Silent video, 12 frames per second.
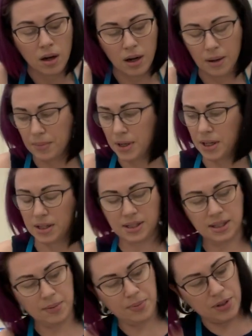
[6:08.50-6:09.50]
I'm gonna
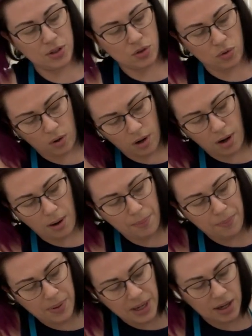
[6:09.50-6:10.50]
slip and score
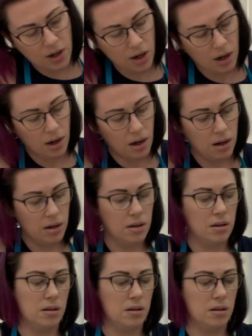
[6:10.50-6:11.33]
bigger.